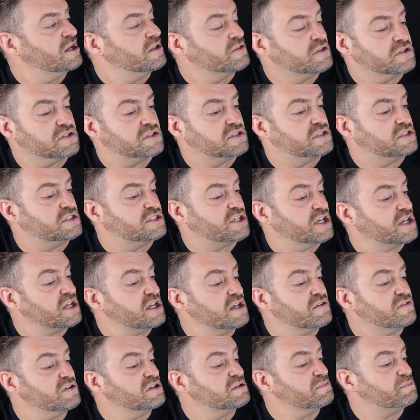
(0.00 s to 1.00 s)
that
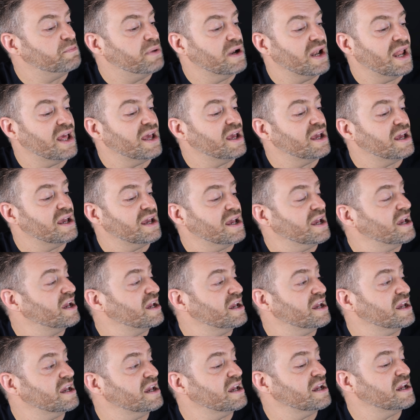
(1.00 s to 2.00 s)
David
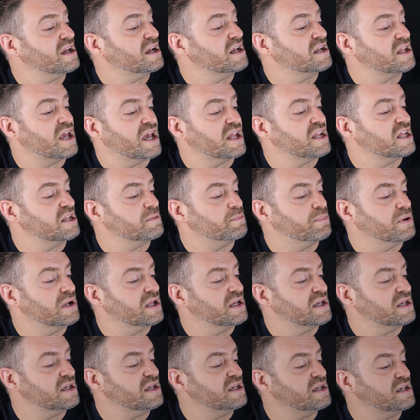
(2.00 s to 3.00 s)
played and it
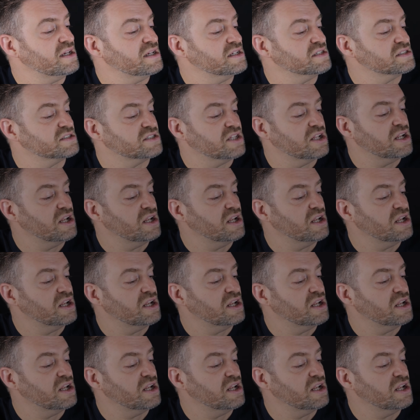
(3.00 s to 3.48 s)
pleased the